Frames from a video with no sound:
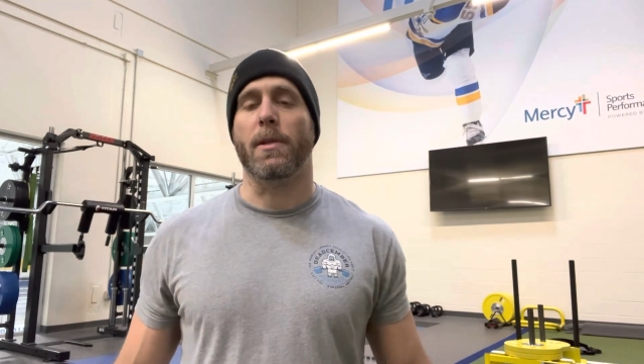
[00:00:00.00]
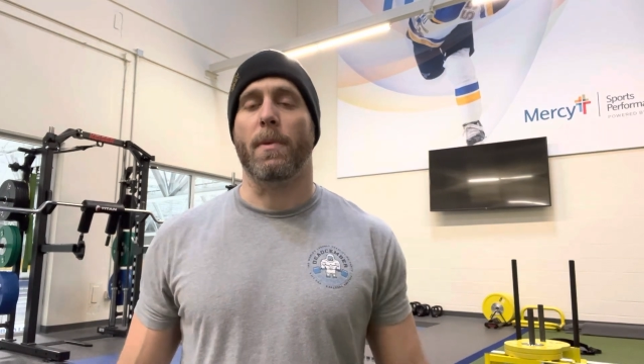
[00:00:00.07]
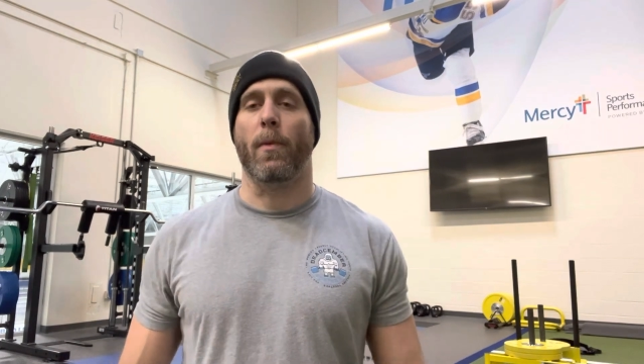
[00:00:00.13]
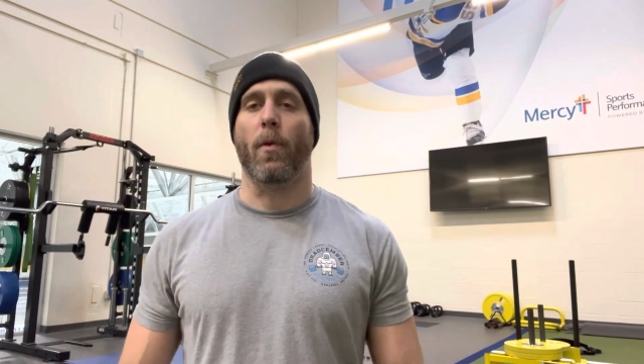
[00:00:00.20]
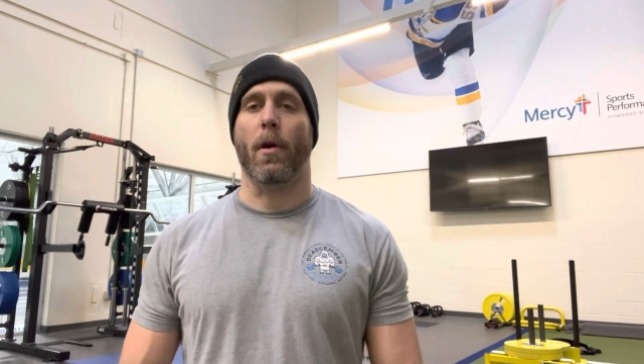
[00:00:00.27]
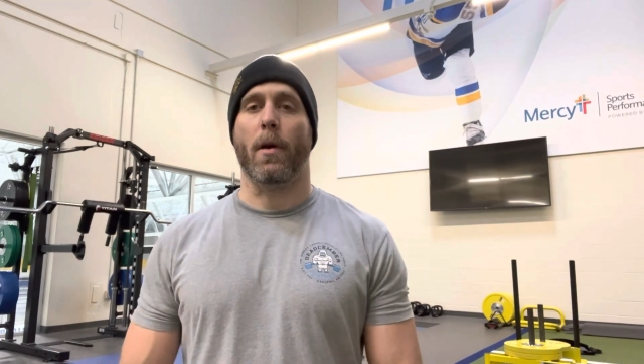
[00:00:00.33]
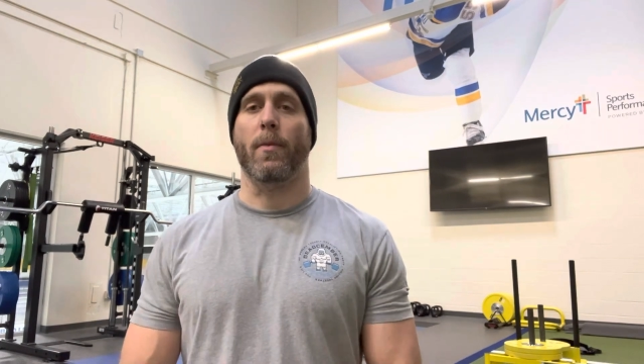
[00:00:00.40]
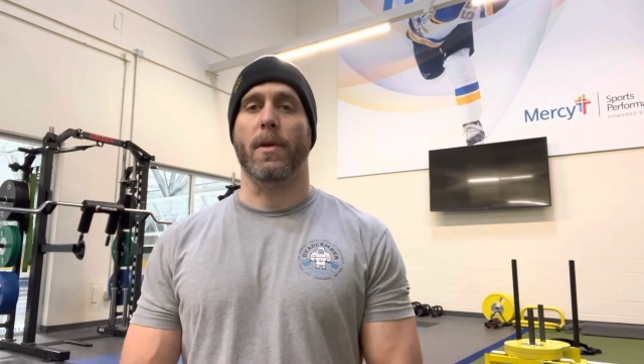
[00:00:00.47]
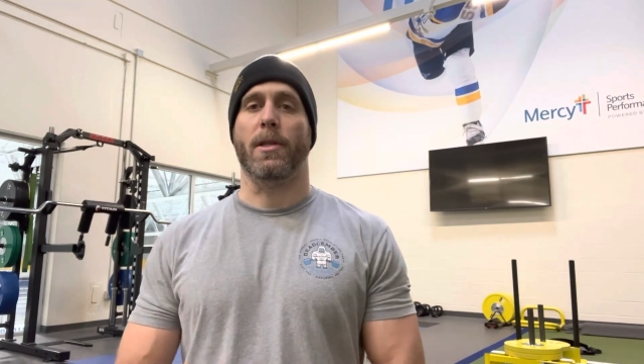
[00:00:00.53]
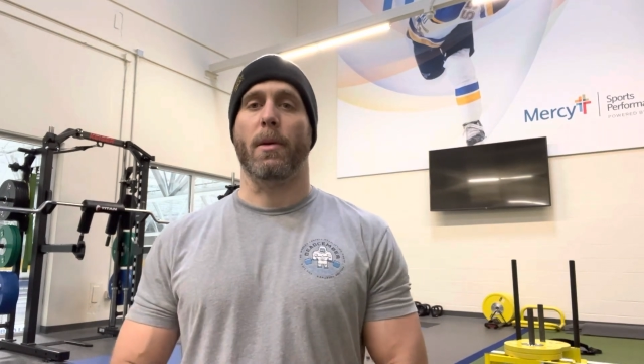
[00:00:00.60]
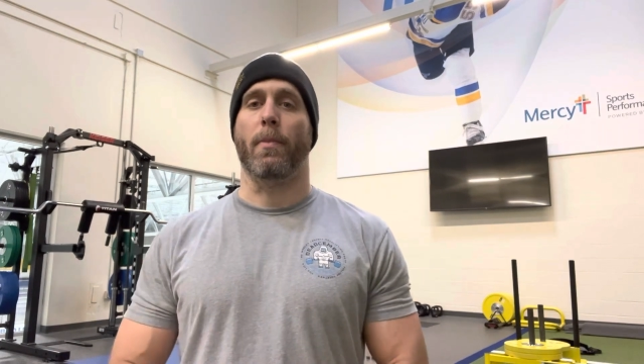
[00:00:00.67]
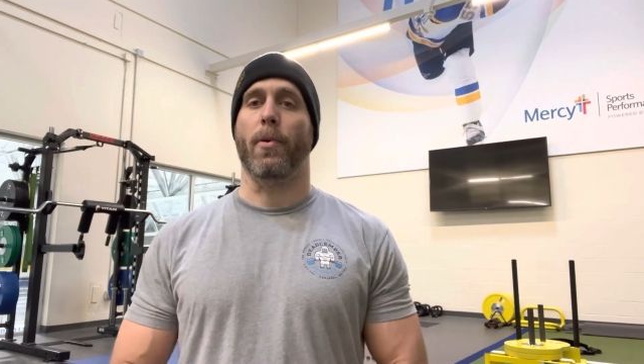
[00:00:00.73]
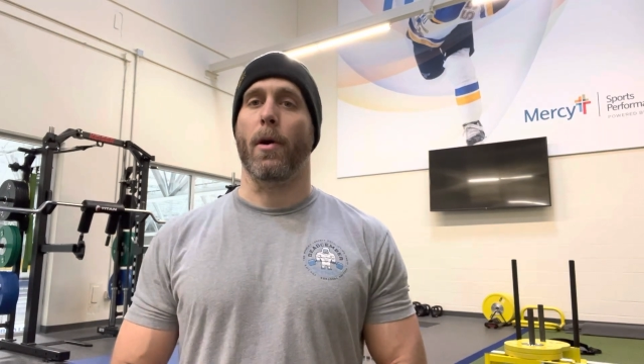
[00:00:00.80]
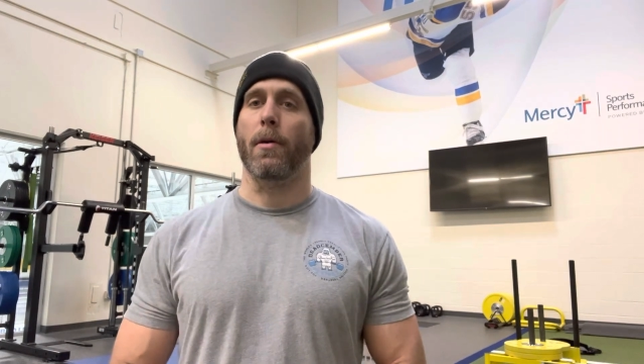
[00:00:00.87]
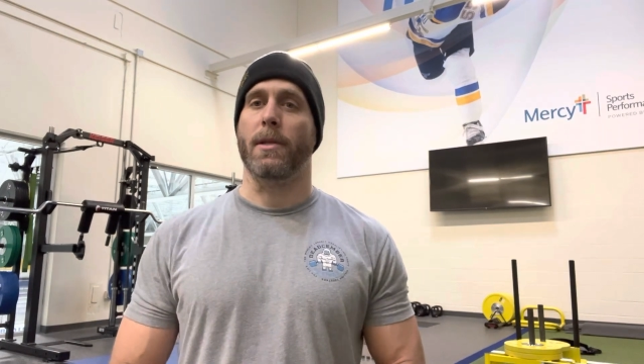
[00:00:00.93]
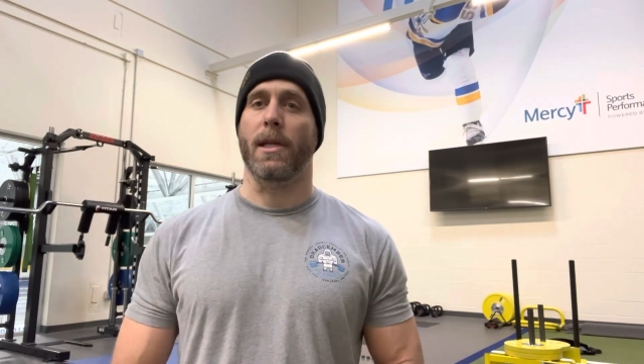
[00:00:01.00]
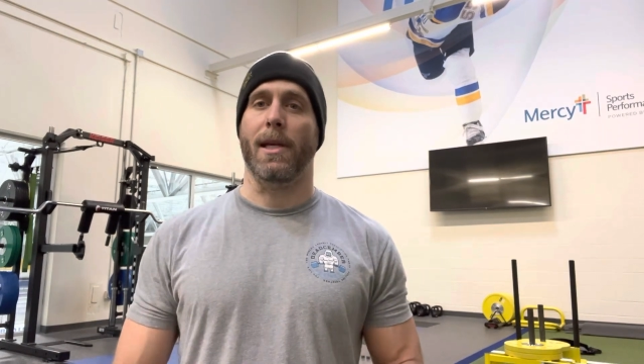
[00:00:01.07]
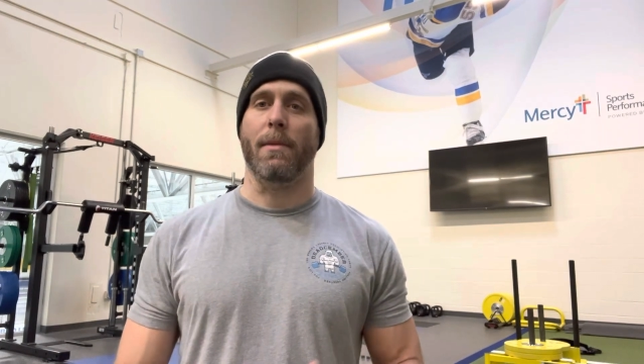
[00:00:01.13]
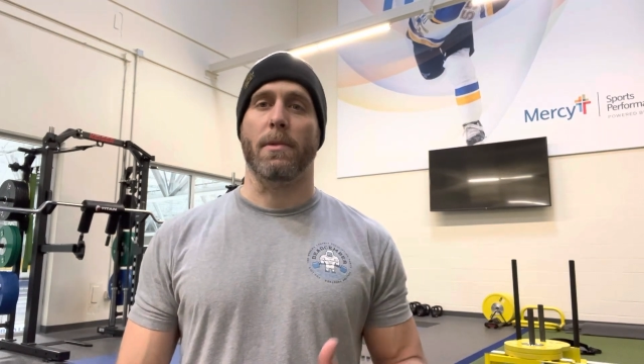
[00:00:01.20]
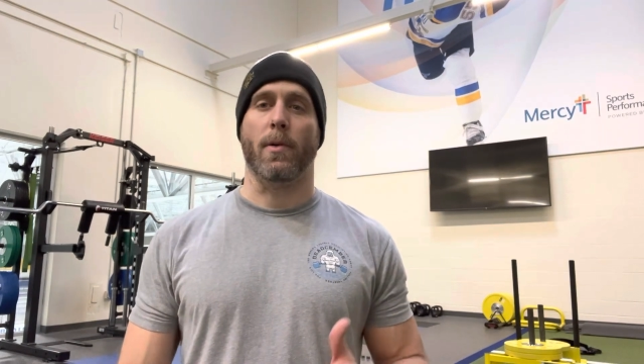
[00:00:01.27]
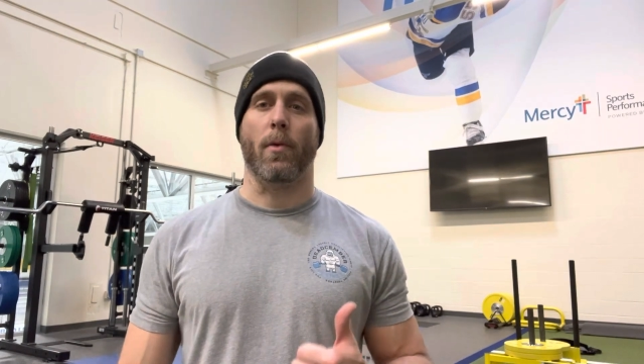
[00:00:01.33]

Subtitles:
Been working with some pro teams,